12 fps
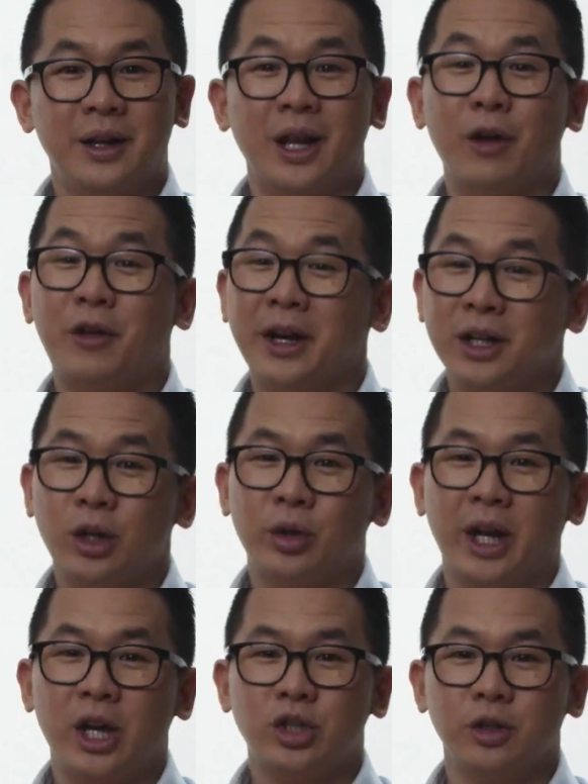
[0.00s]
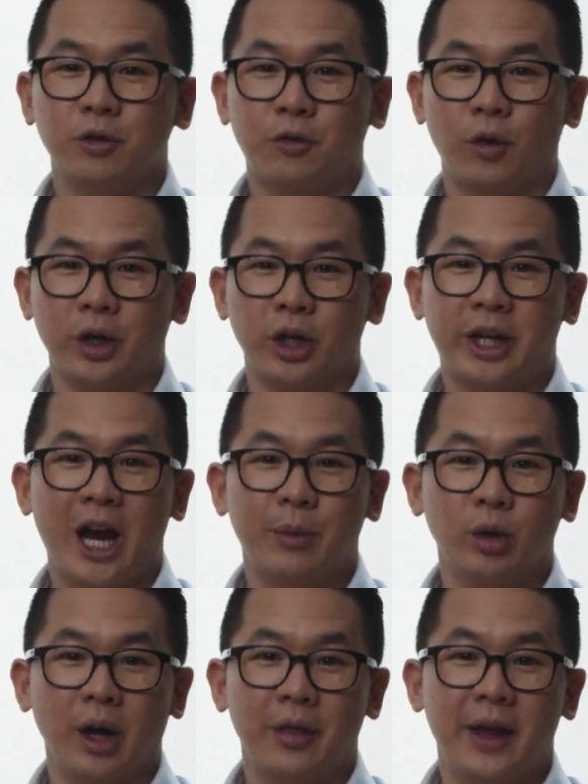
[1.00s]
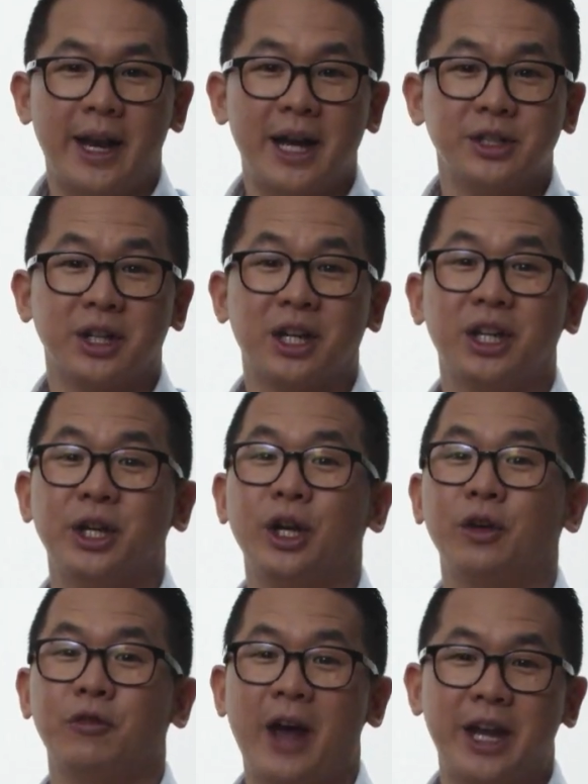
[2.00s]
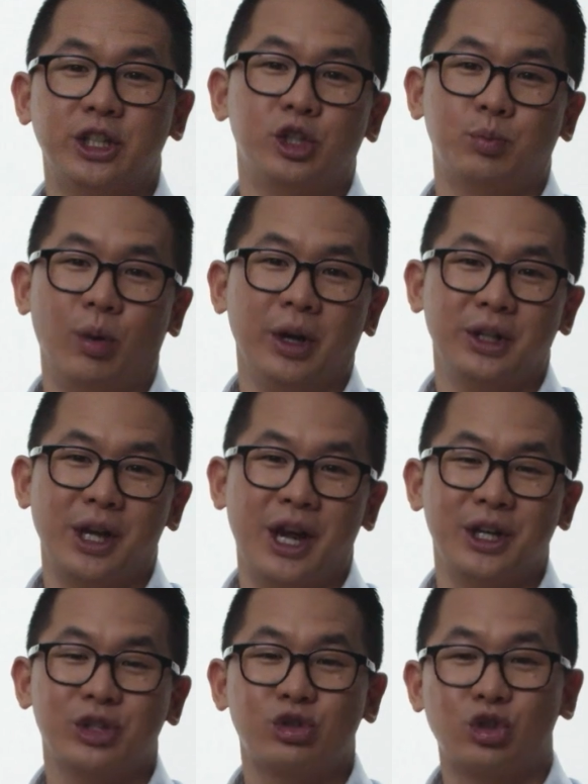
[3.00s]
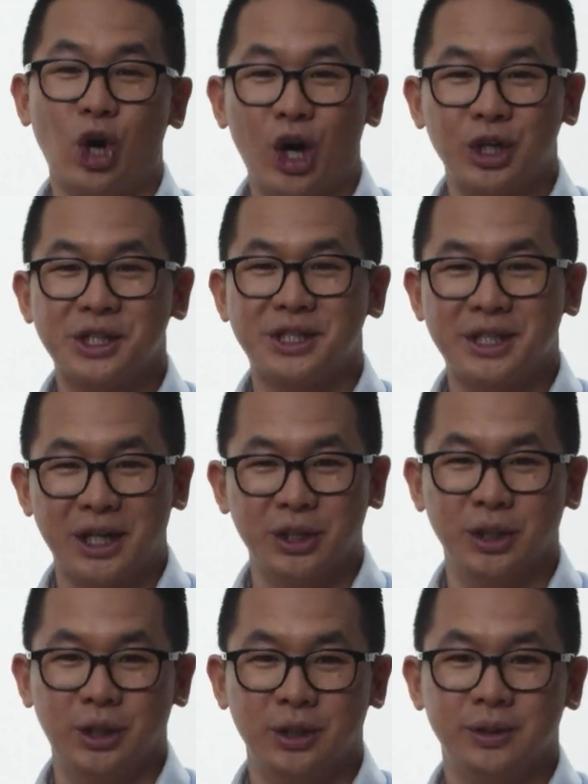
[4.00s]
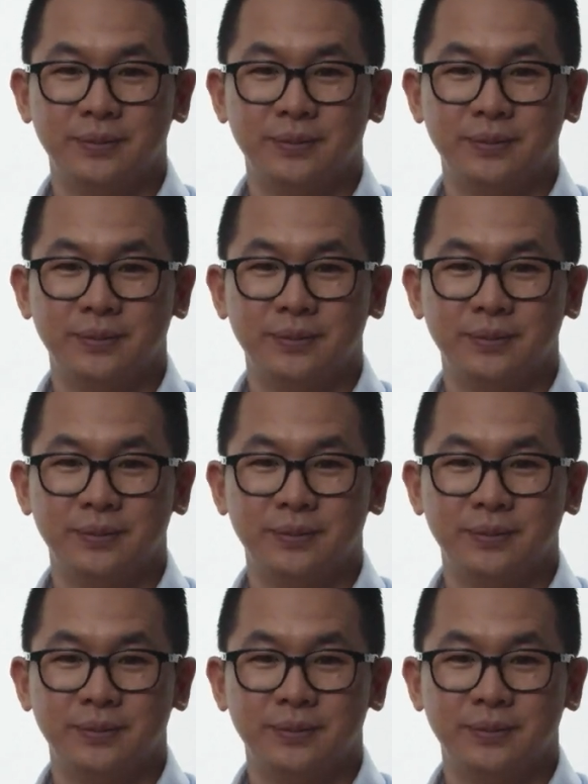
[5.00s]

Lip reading: Now find a location for your camera that has a clear vantage point and a strong signal.